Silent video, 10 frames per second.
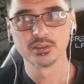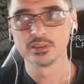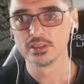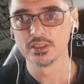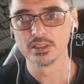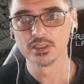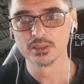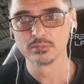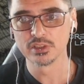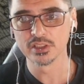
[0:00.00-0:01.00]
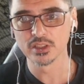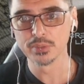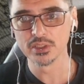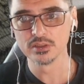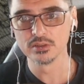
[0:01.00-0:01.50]
Click the
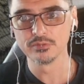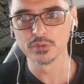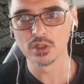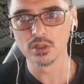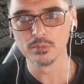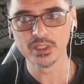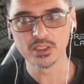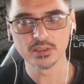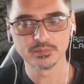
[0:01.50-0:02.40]
button for combat.